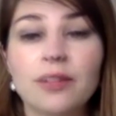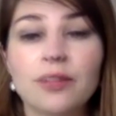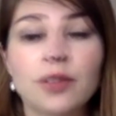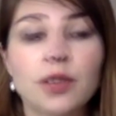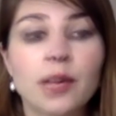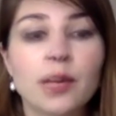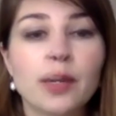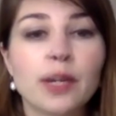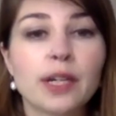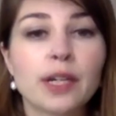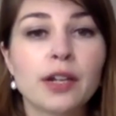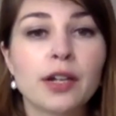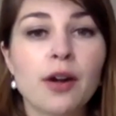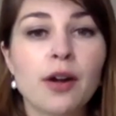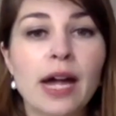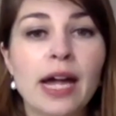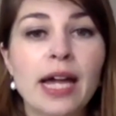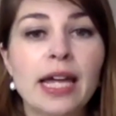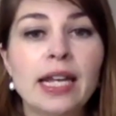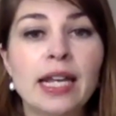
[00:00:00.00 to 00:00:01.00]
So we're going to go
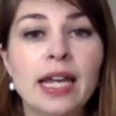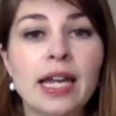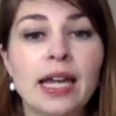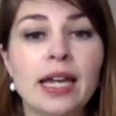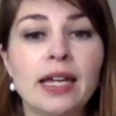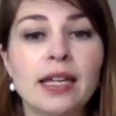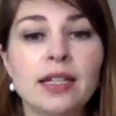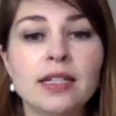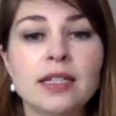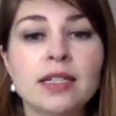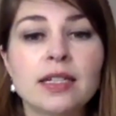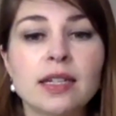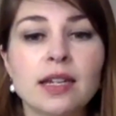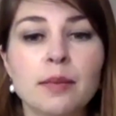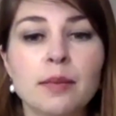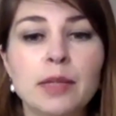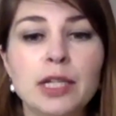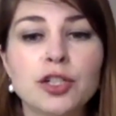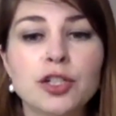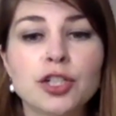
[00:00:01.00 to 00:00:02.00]
ahead and I'm going to